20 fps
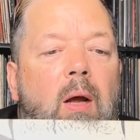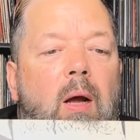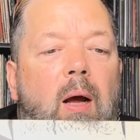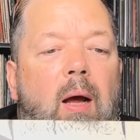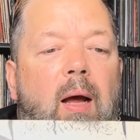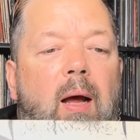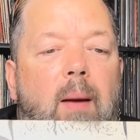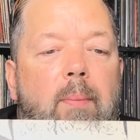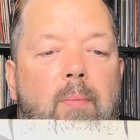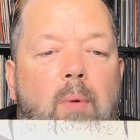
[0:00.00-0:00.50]

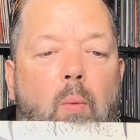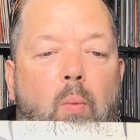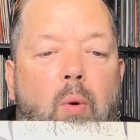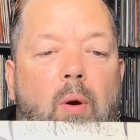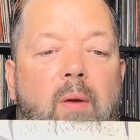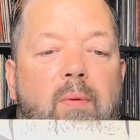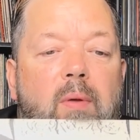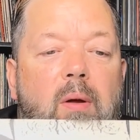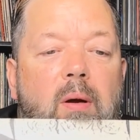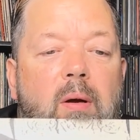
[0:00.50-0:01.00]

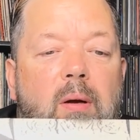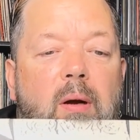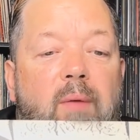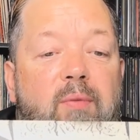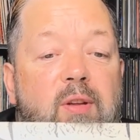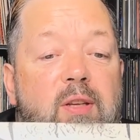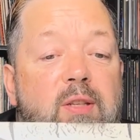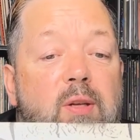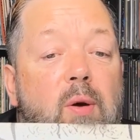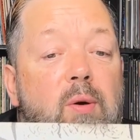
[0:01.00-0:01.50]
One of
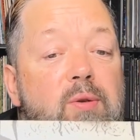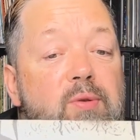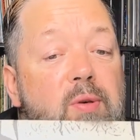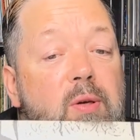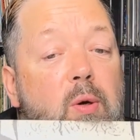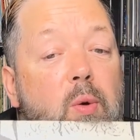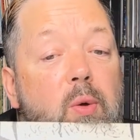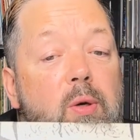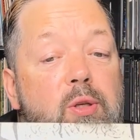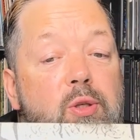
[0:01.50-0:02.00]
the songs
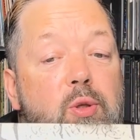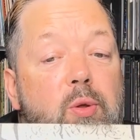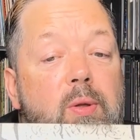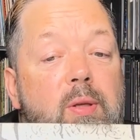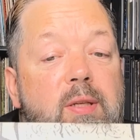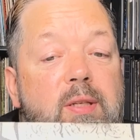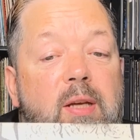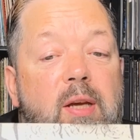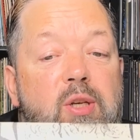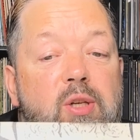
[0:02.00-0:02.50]
recorded during
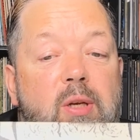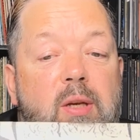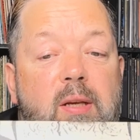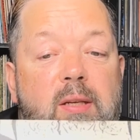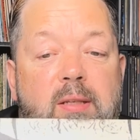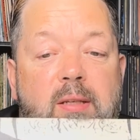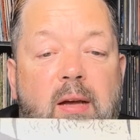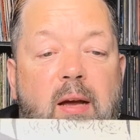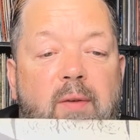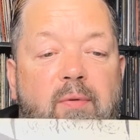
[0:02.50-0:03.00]
the session,
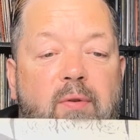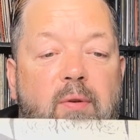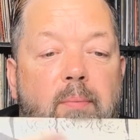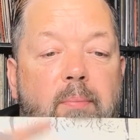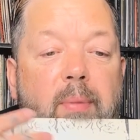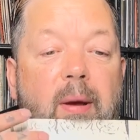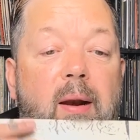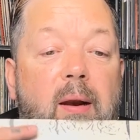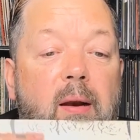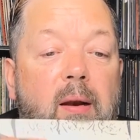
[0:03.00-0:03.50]
aside from
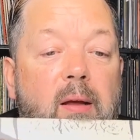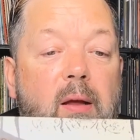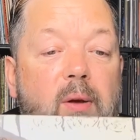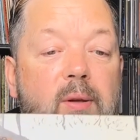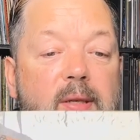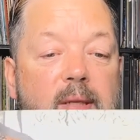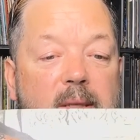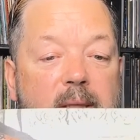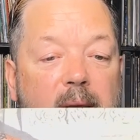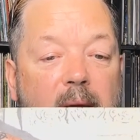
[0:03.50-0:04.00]
Bela
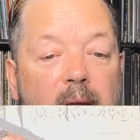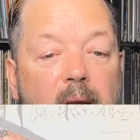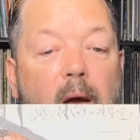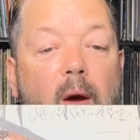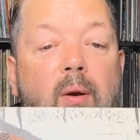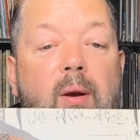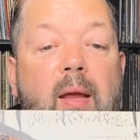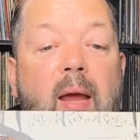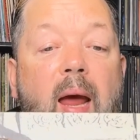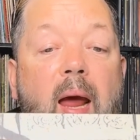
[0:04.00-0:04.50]
Lugosi's Dead,
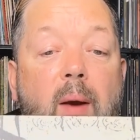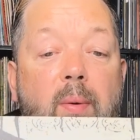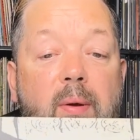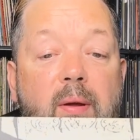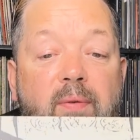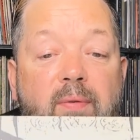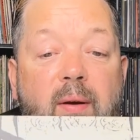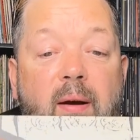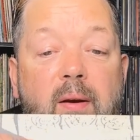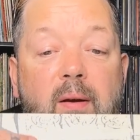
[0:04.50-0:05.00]
only
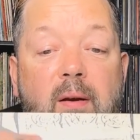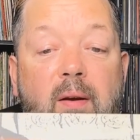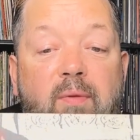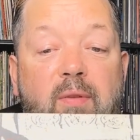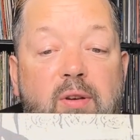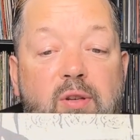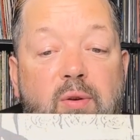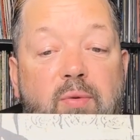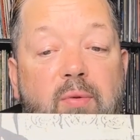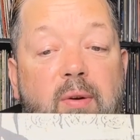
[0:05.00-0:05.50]
Harry found an
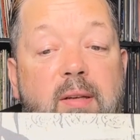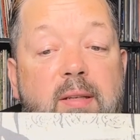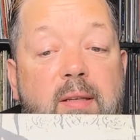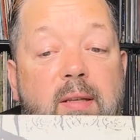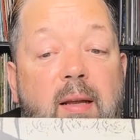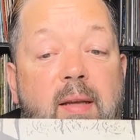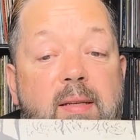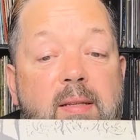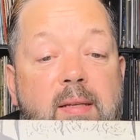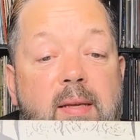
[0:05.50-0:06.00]
official release in
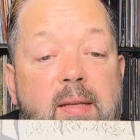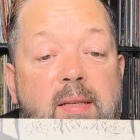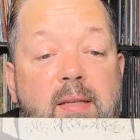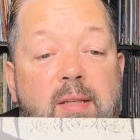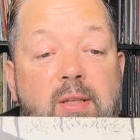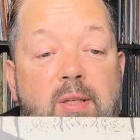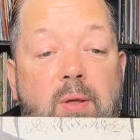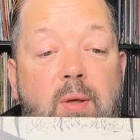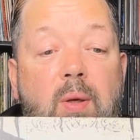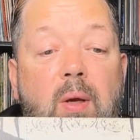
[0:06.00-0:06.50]

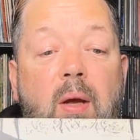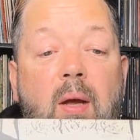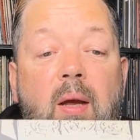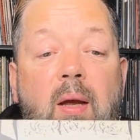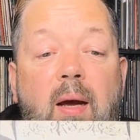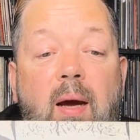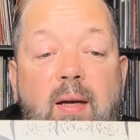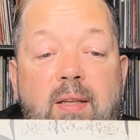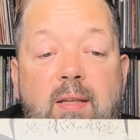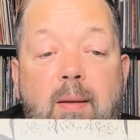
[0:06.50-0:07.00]
1982
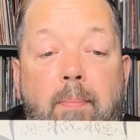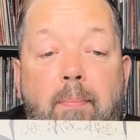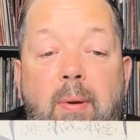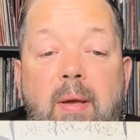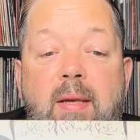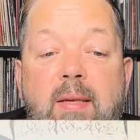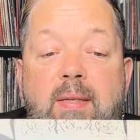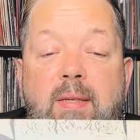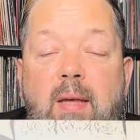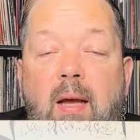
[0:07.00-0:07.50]
as a
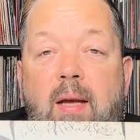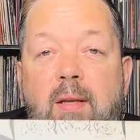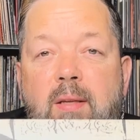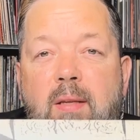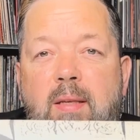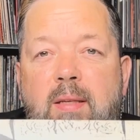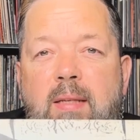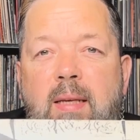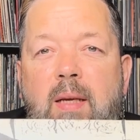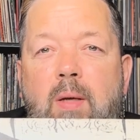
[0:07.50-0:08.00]
B-side to
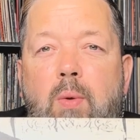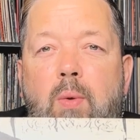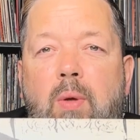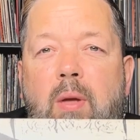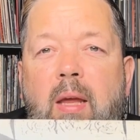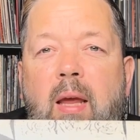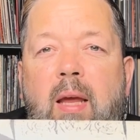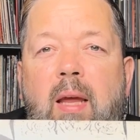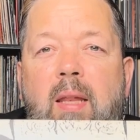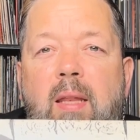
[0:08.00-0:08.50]
the single
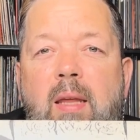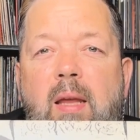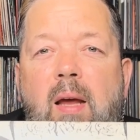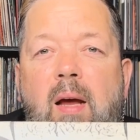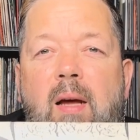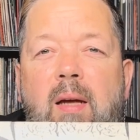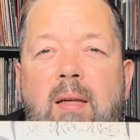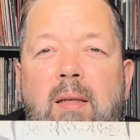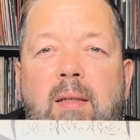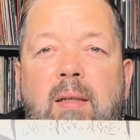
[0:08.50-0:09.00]
Kick in the
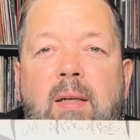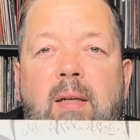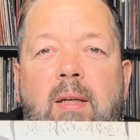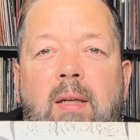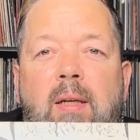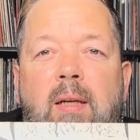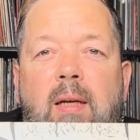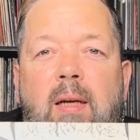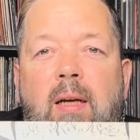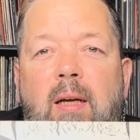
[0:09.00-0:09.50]
Eye.
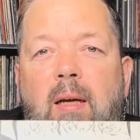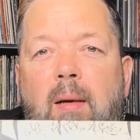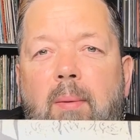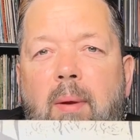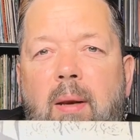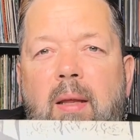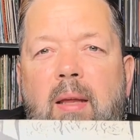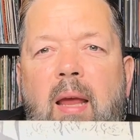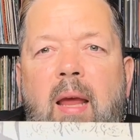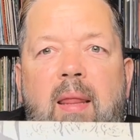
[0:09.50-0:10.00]

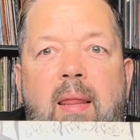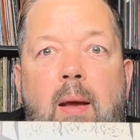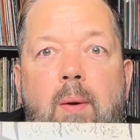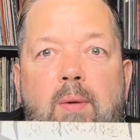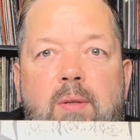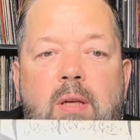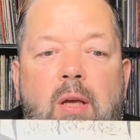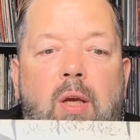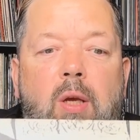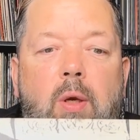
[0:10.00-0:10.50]
And again, that
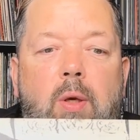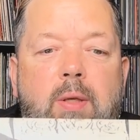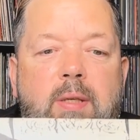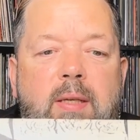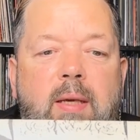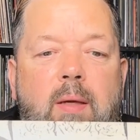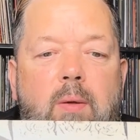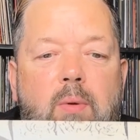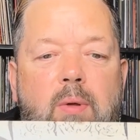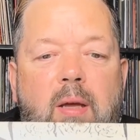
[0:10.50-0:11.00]
was a huge
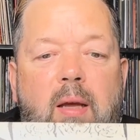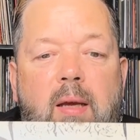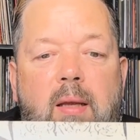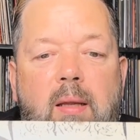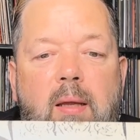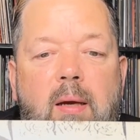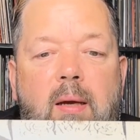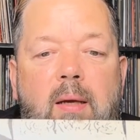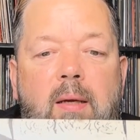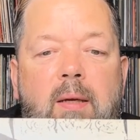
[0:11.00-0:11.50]
single, Kick in
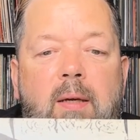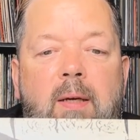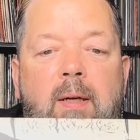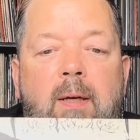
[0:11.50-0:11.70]
the Eye.